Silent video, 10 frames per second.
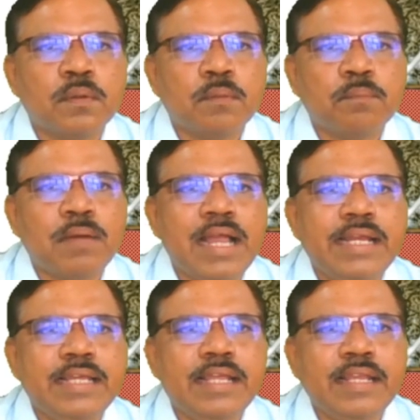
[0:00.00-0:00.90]
pi
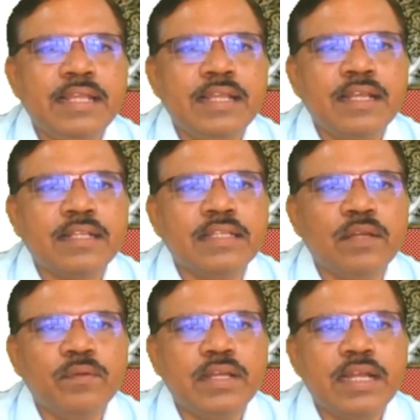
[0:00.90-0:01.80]
degree, then
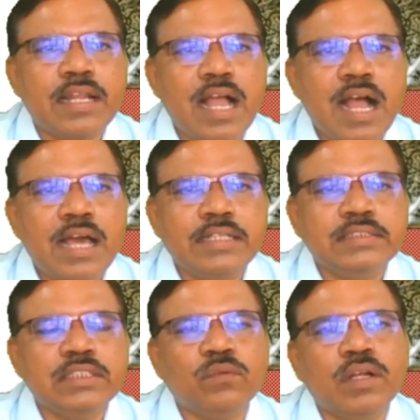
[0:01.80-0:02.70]
we will get r
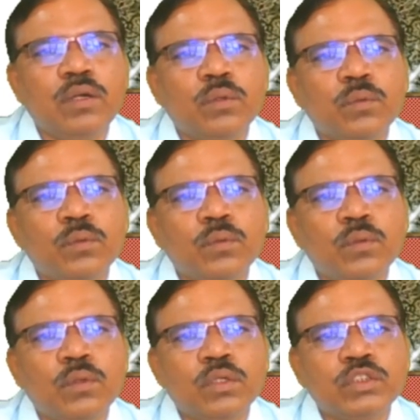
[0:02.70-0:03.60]
is equal to
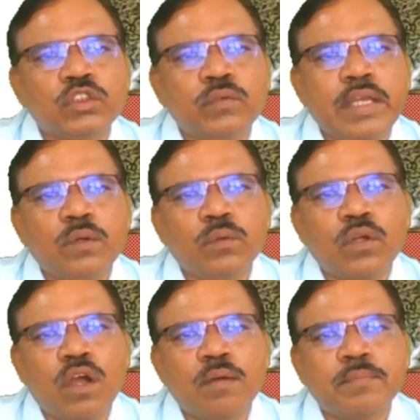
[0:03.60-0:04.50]
square root
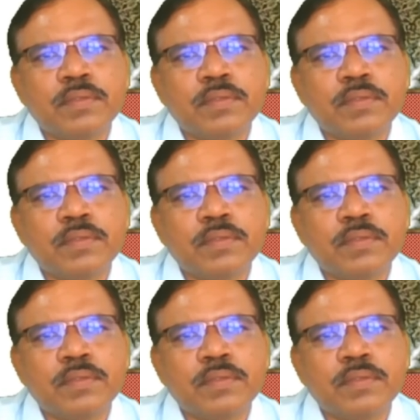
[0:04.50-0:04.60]
of